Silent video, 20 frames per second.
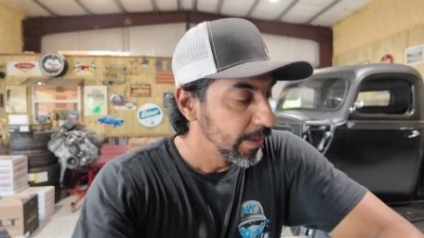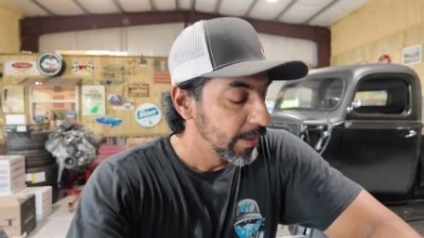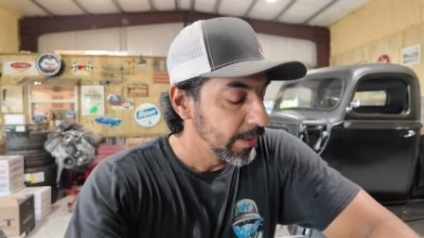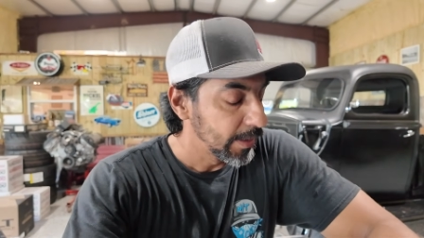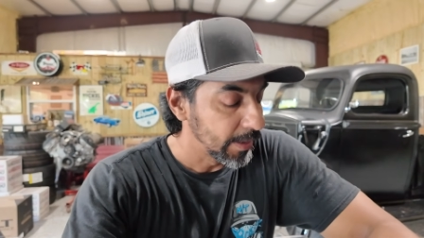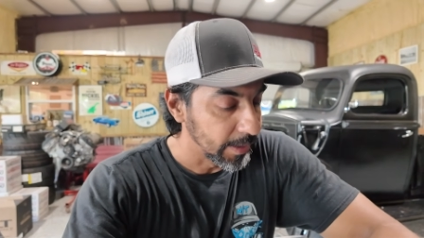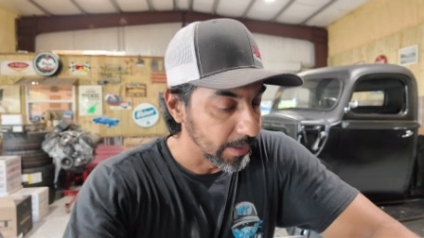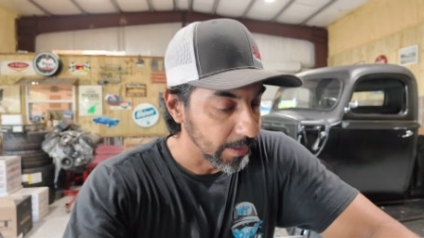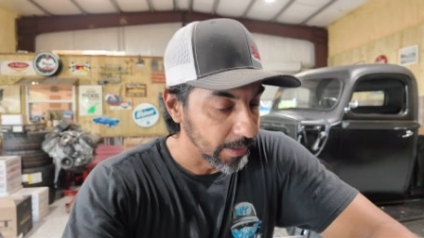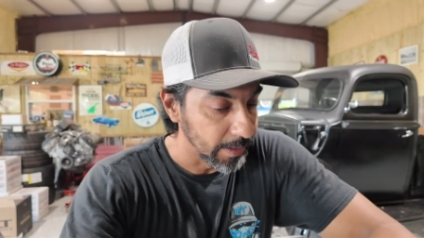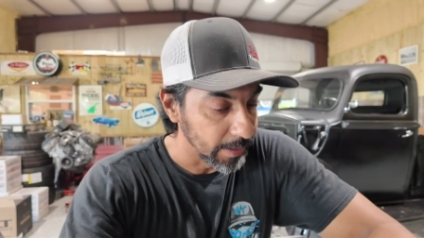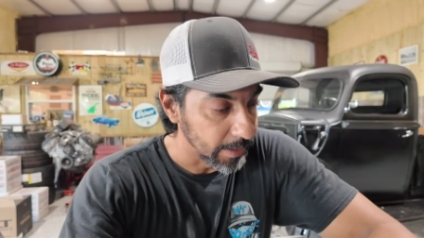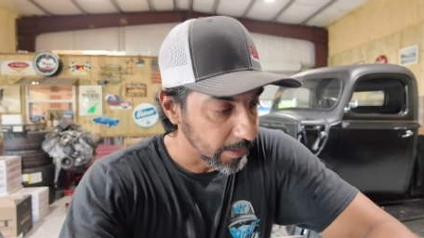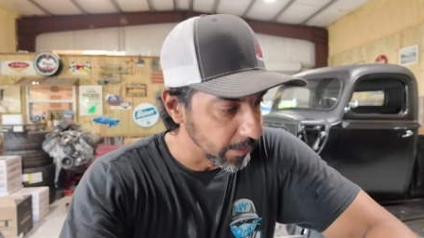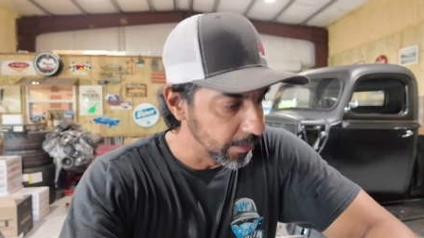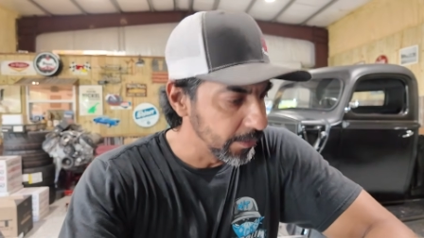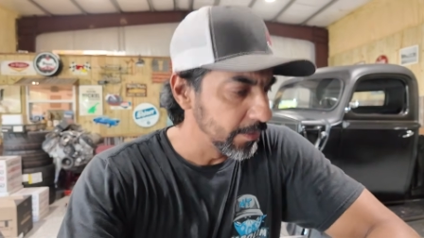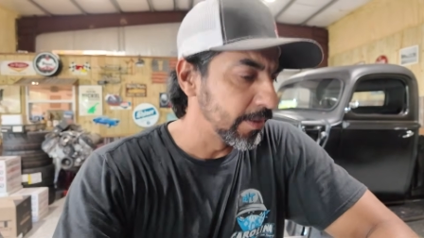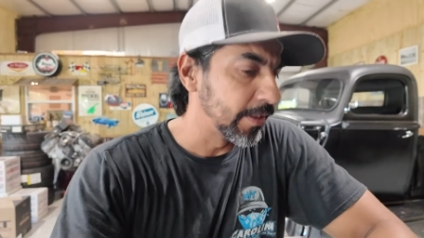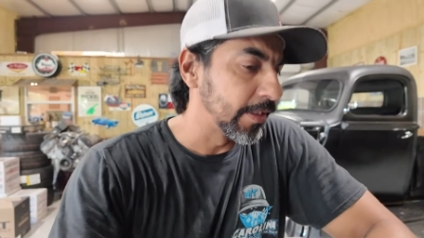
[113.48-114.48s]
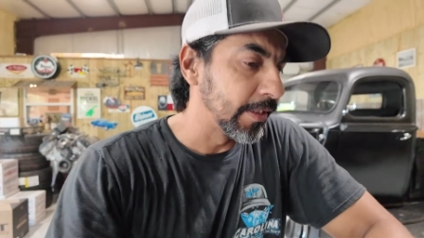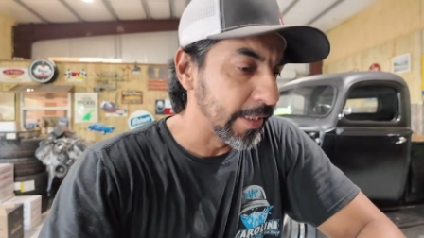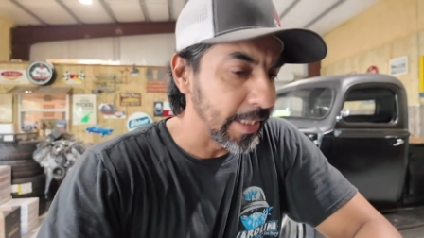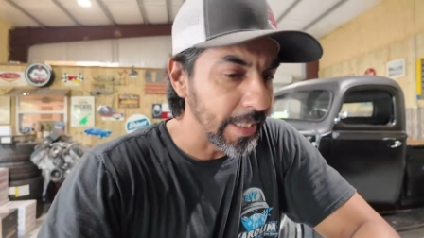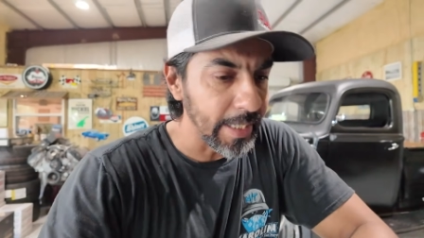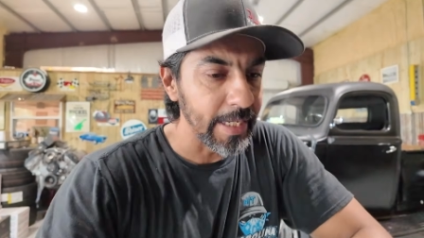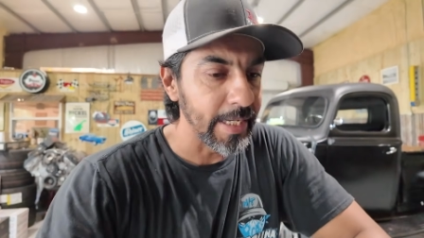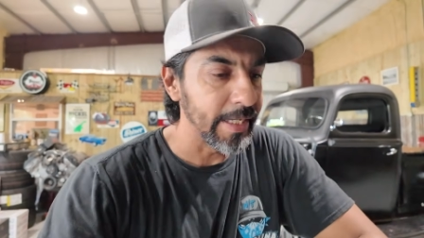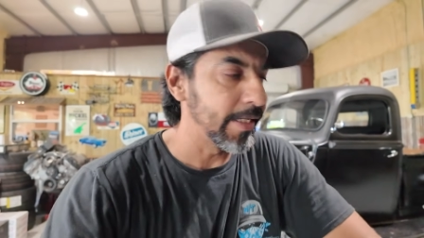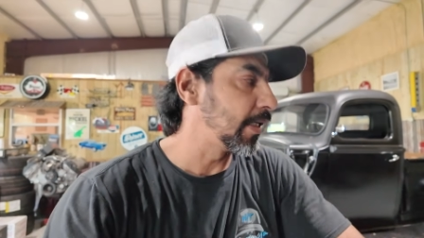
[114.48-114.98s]
Other than
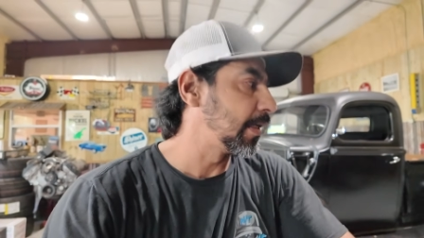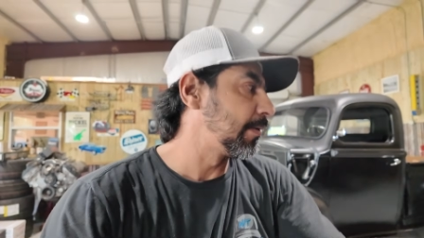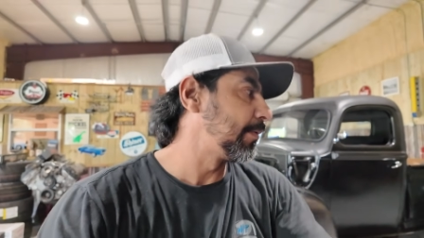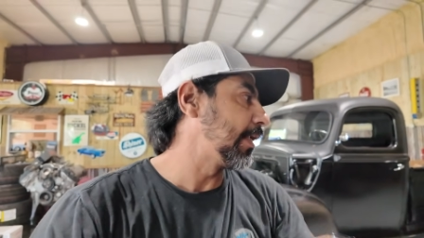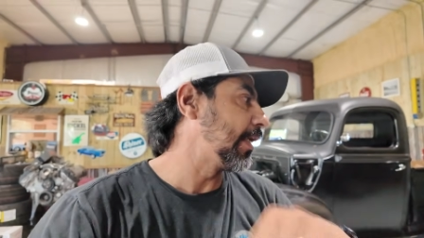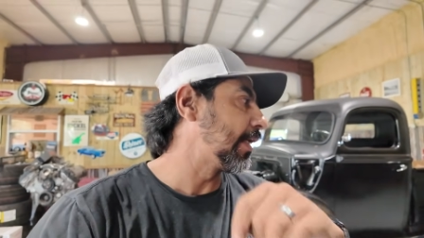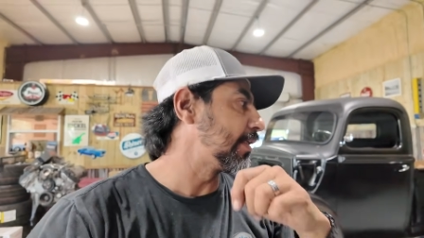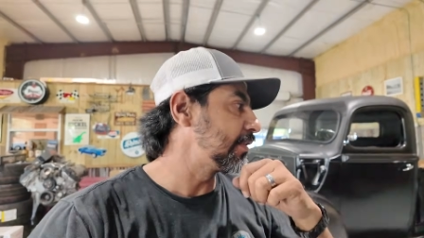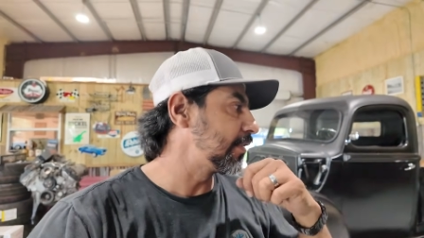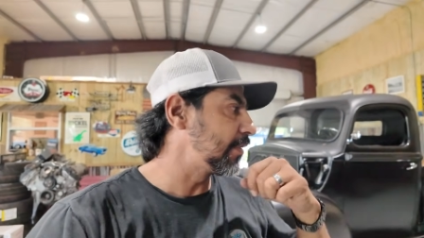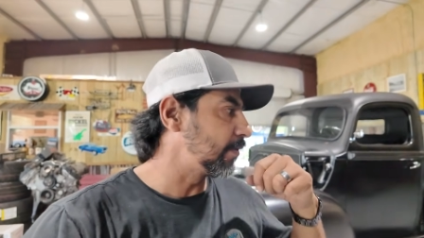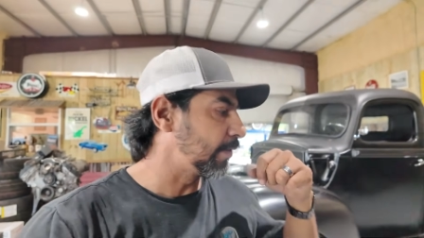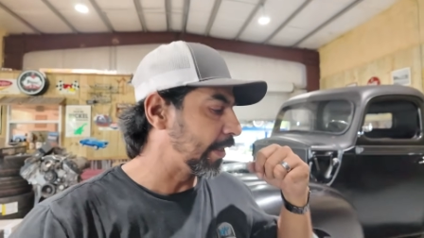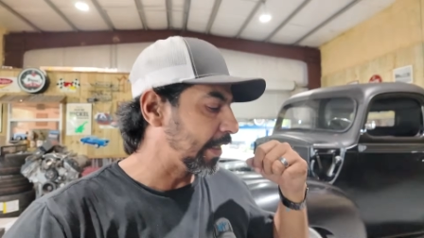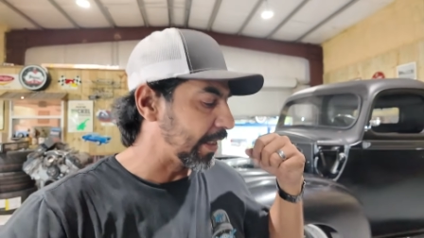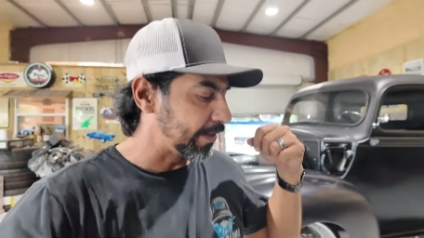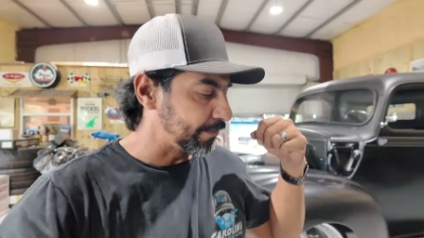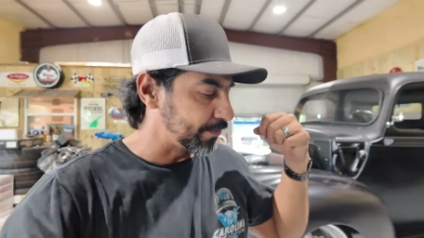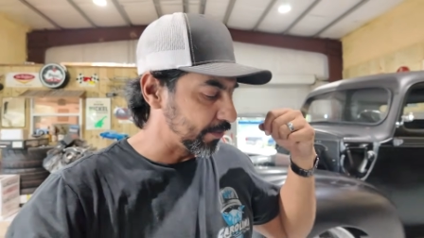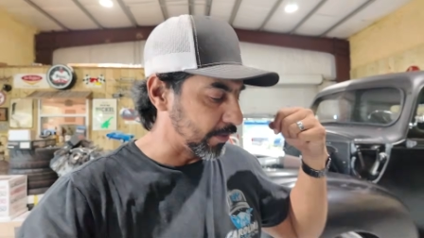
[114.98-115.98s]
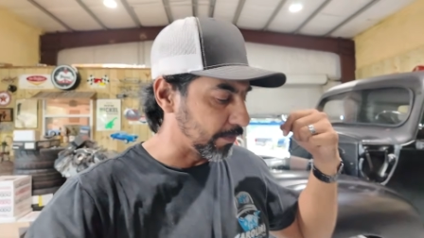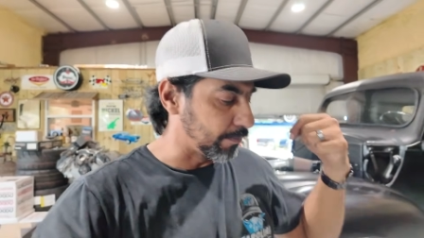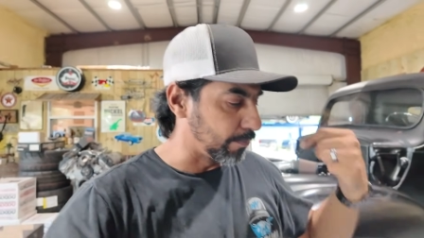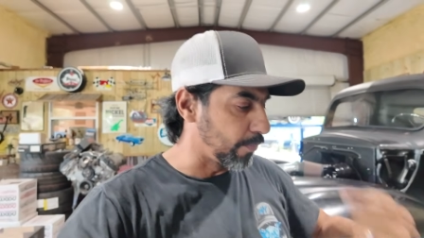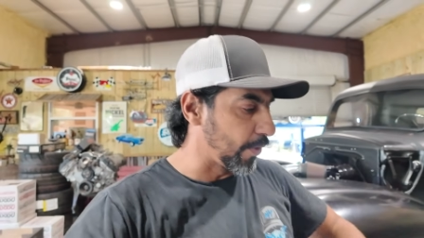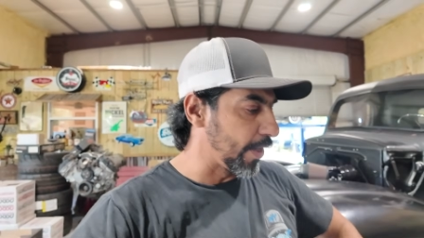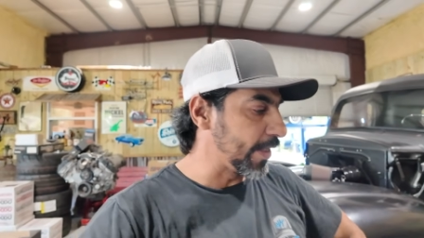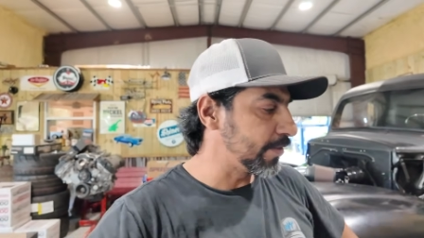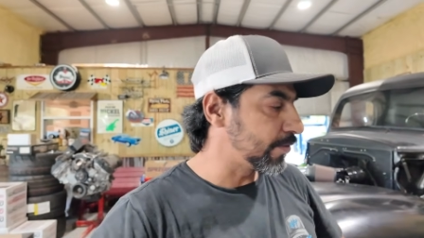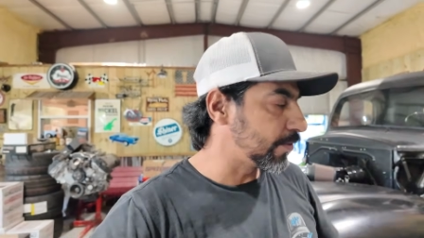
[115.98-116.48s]
that, I mean, I still have some
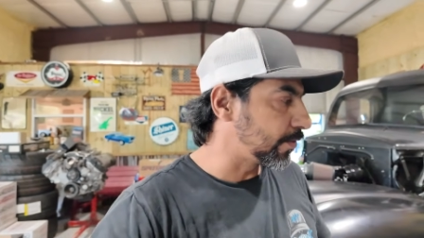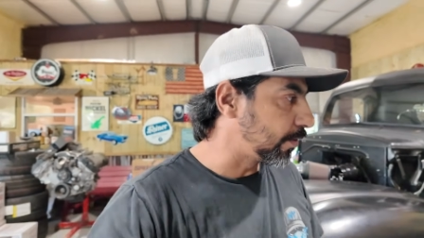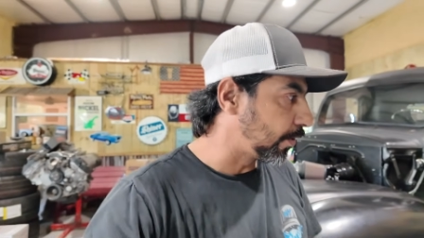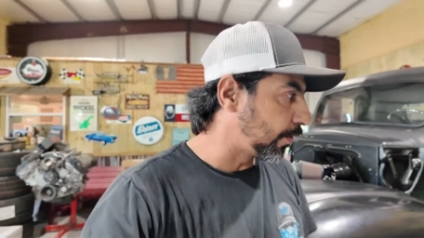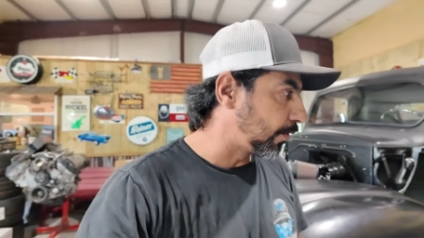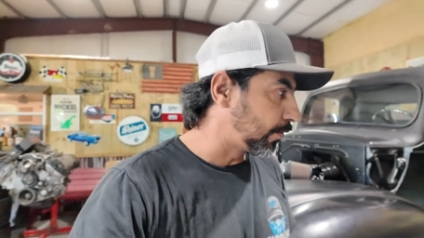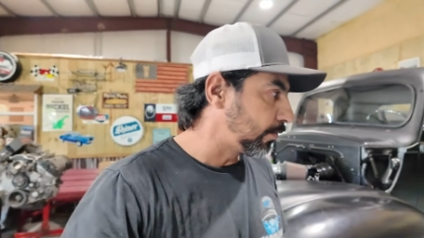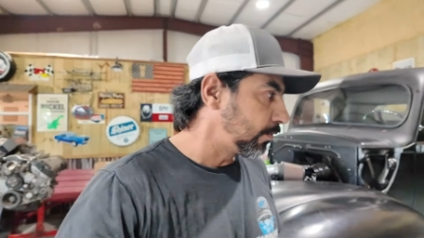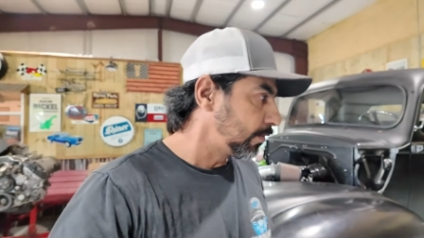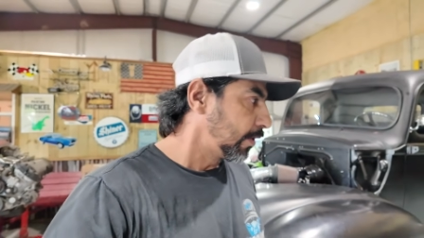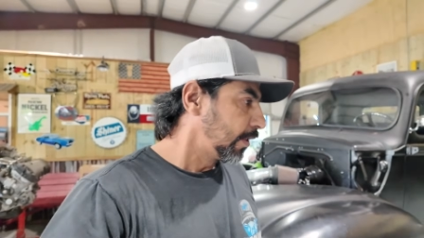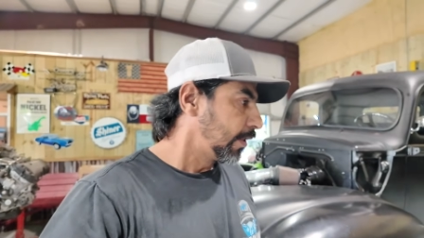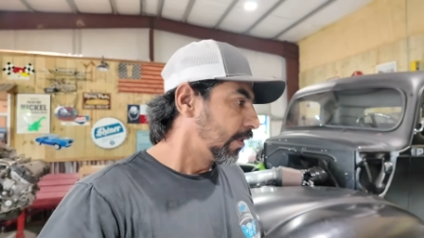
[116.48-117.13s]
brakes to do.